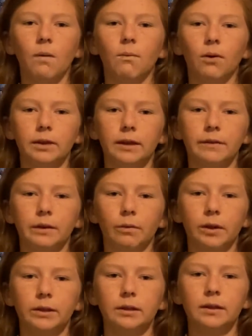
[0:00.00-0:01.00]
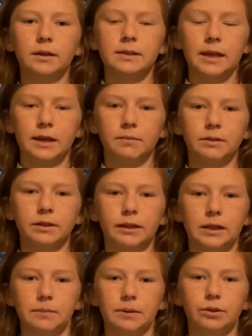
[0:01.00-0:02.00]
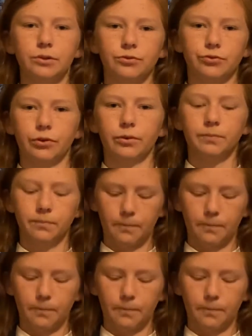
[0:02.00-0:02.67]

while leaving one the same to keep it neutral.